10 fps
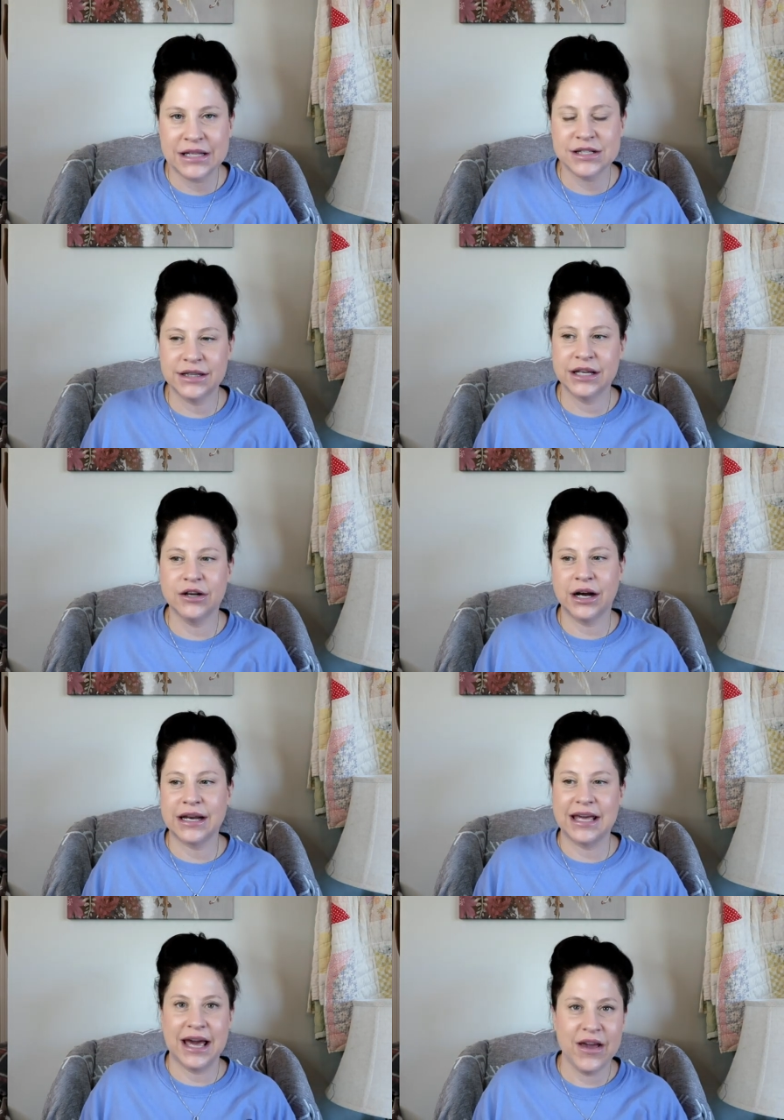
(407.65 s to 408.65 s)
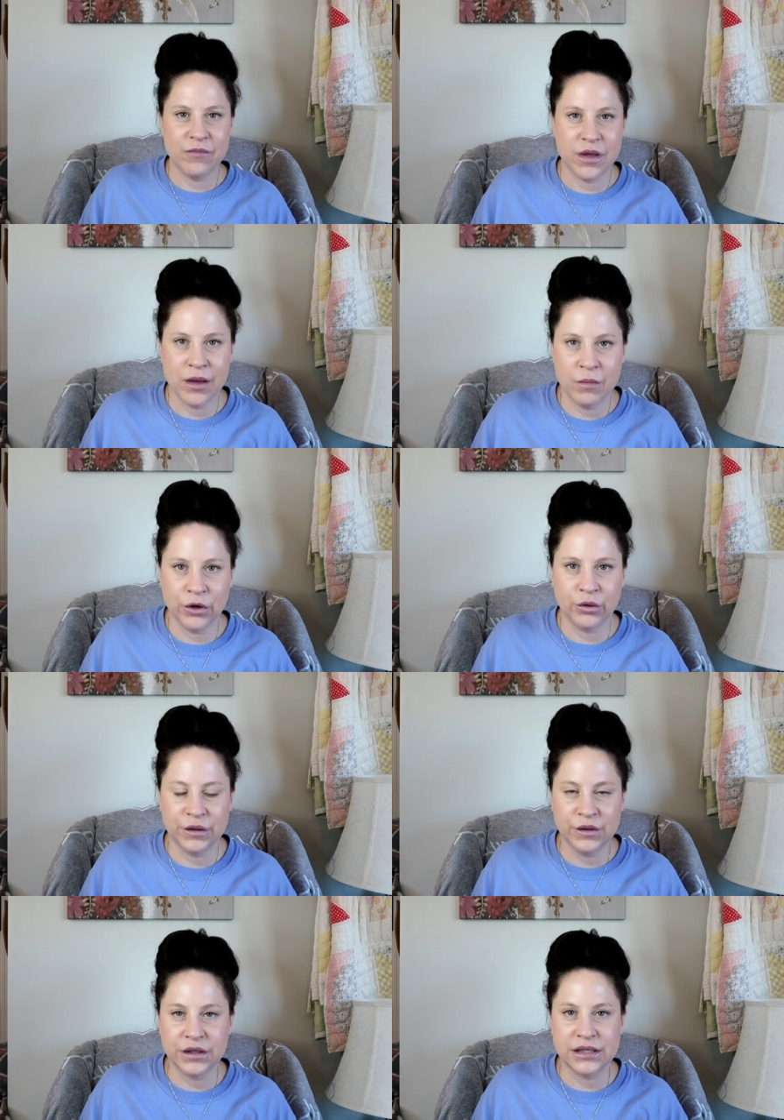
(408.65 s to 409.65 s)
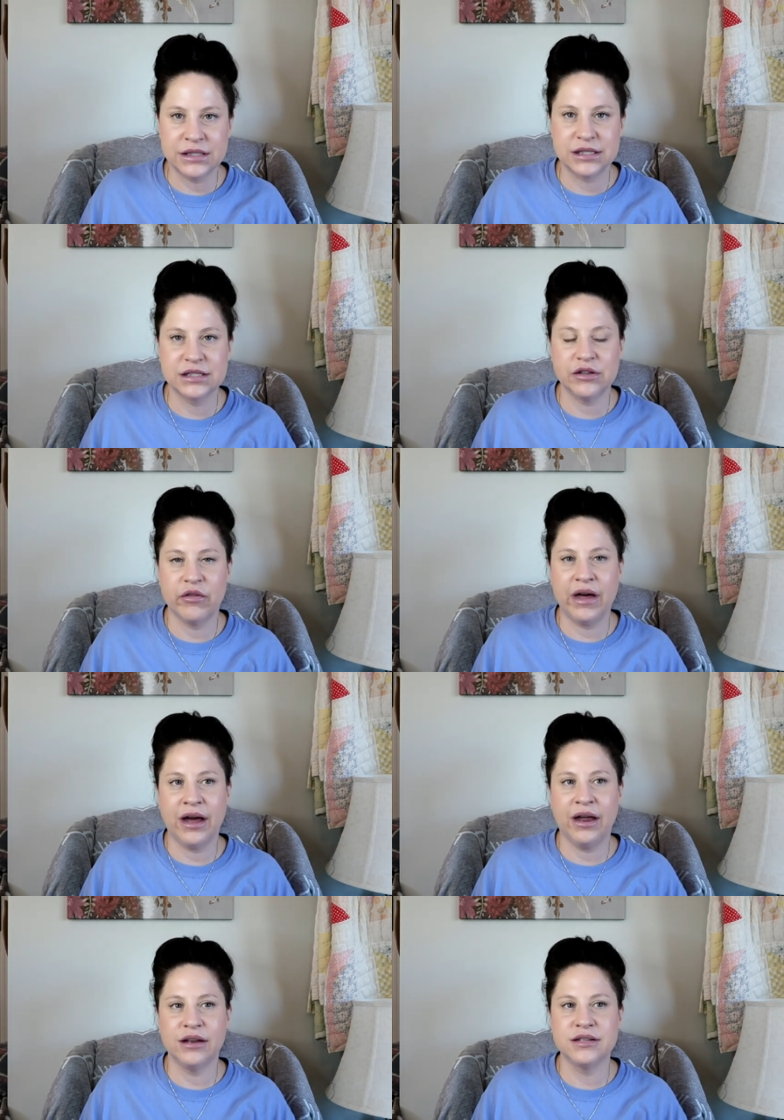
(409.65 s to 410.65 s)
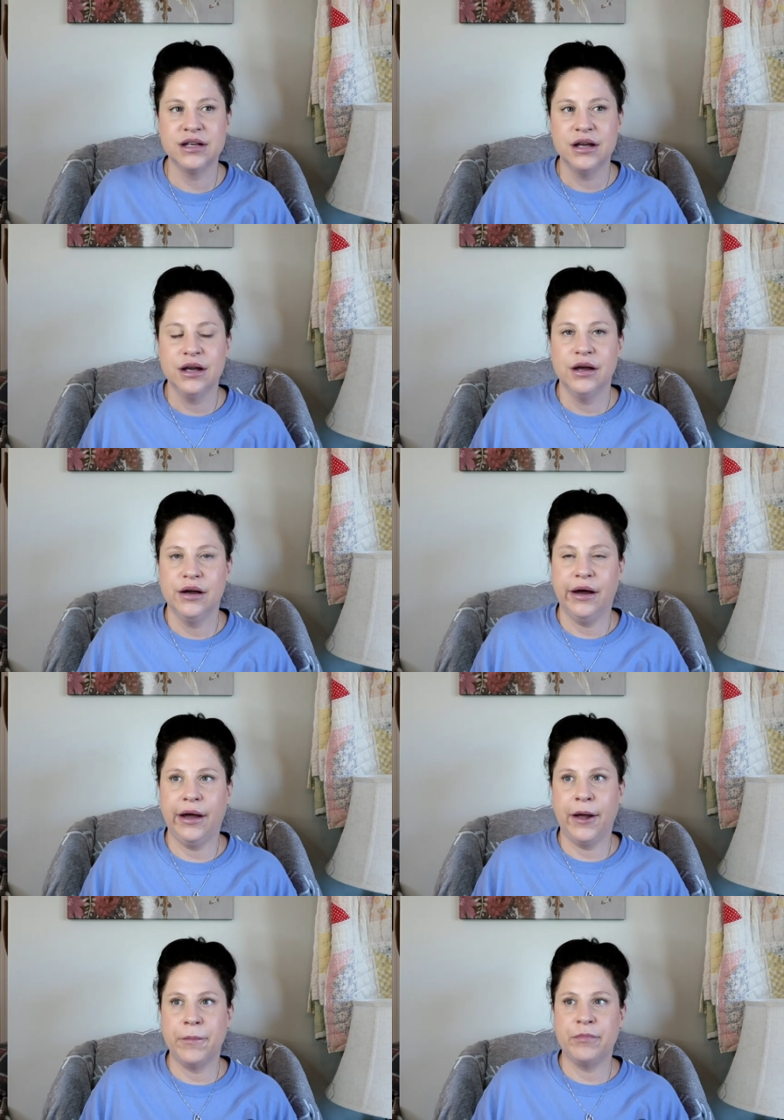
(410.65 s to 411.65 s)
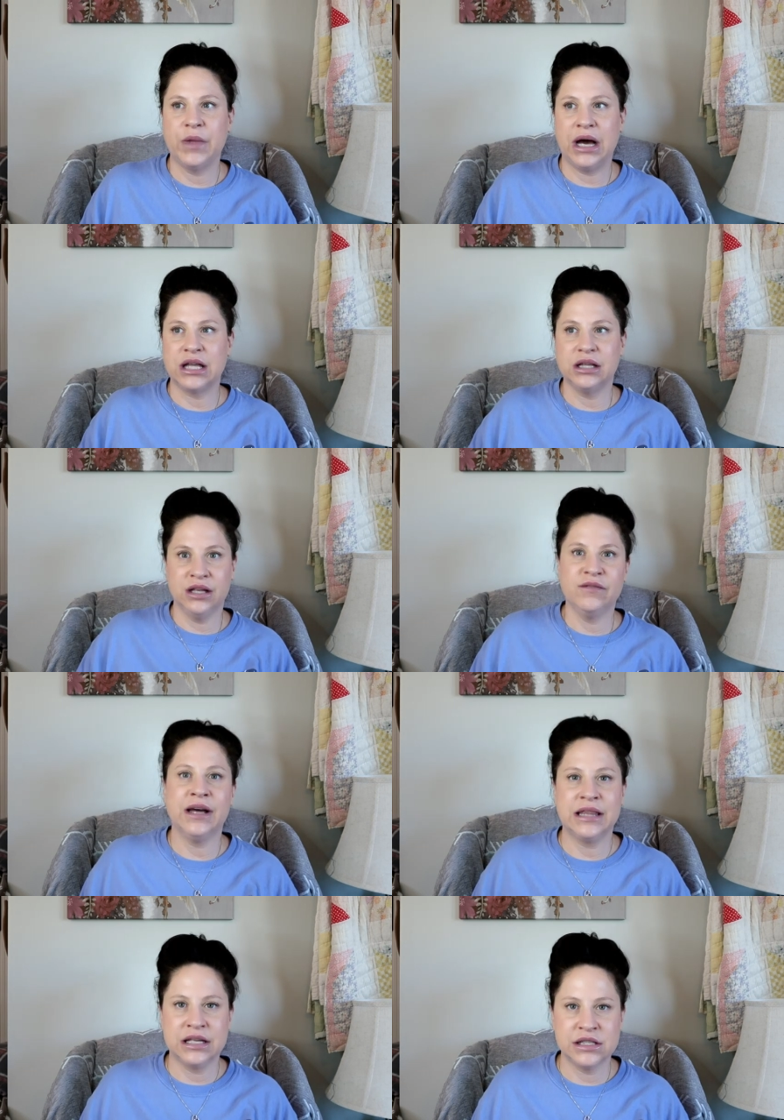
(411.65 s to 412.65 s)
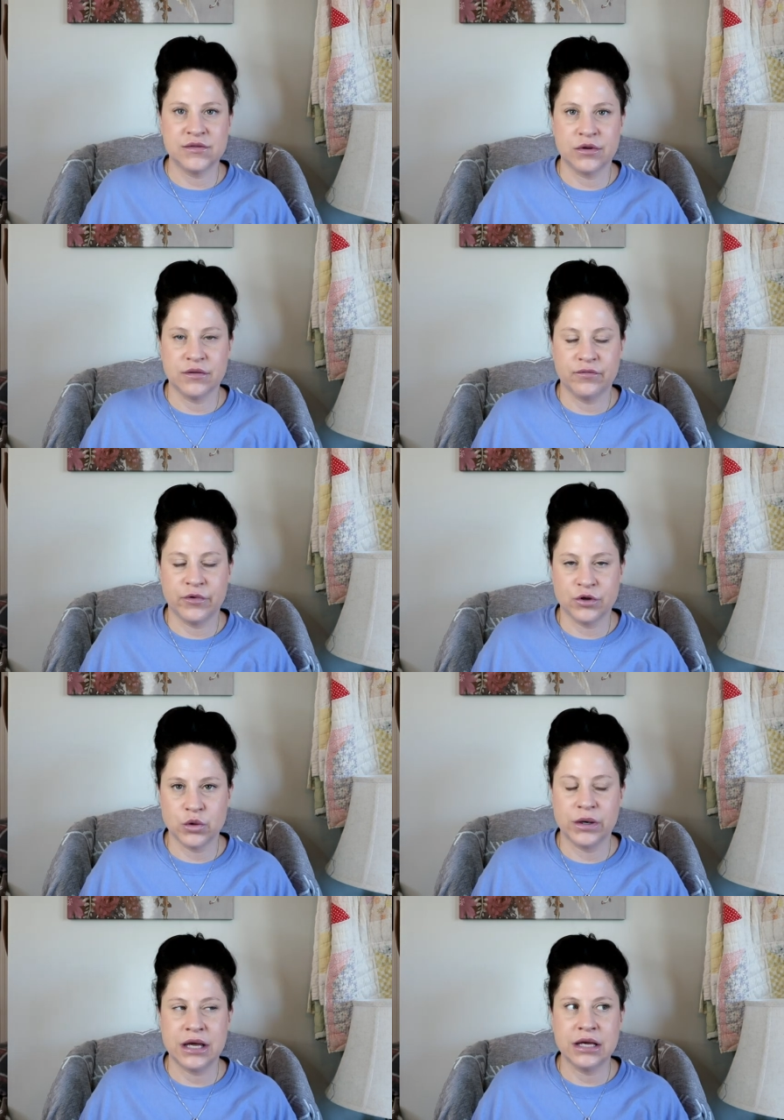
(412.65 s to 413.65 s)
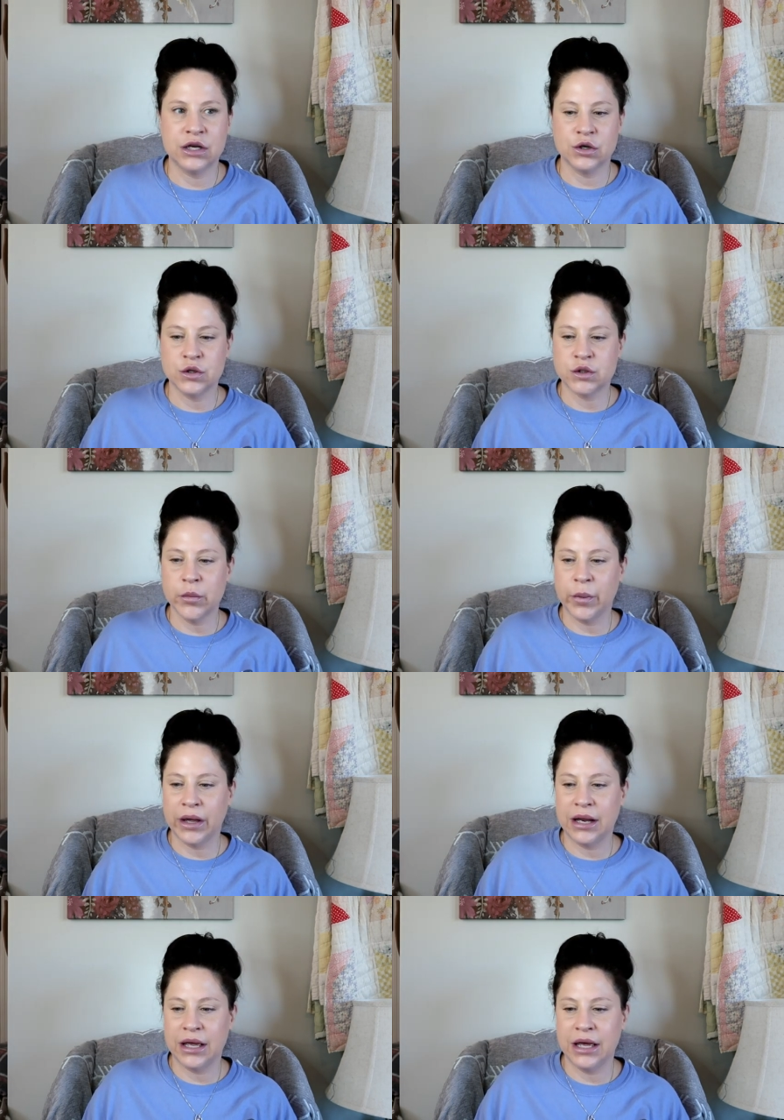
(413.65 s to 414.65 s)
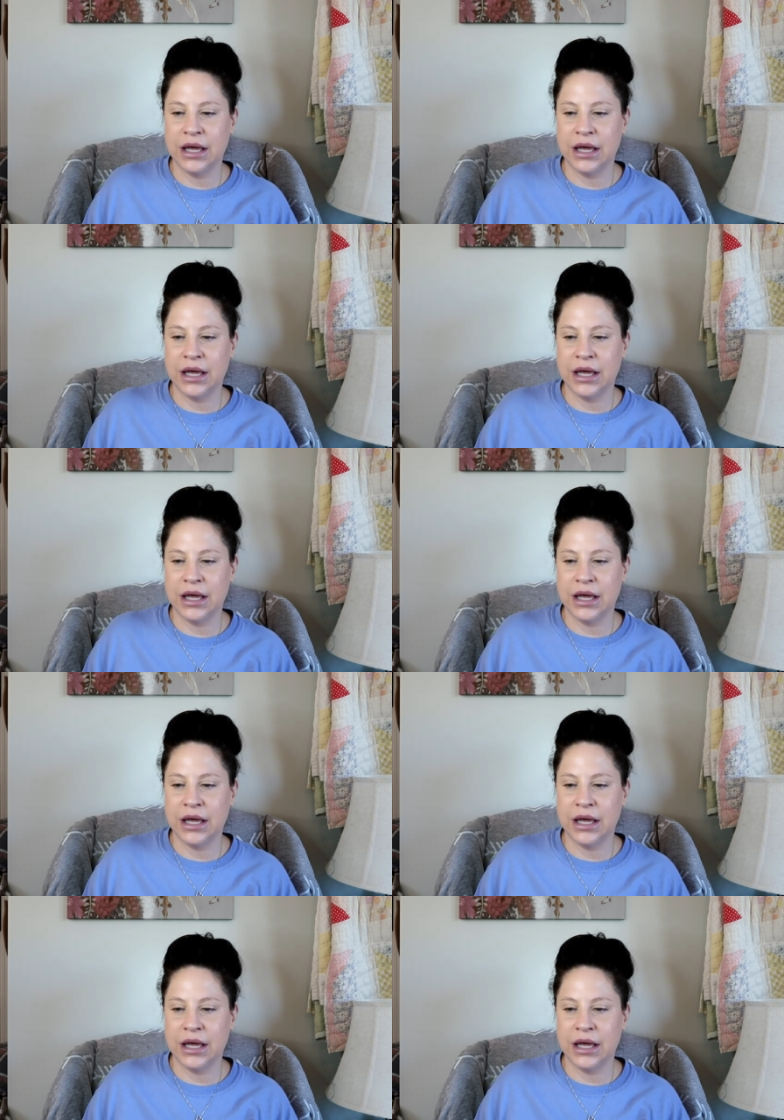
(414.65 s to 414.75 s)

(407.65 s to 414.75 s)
It's not that God gave me mental illness so that um, I could live like this for, for 28 years, but